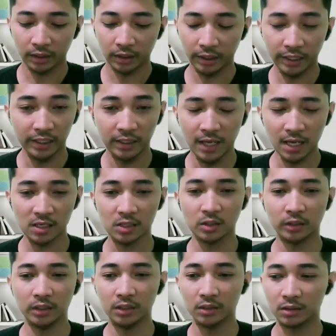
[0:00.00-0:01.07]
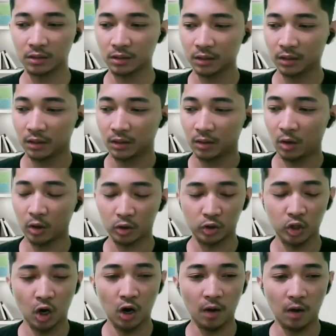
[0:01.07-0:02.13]
industries or
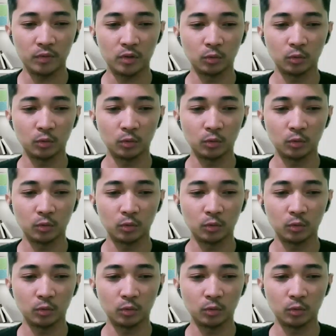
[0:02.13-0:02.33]
jobs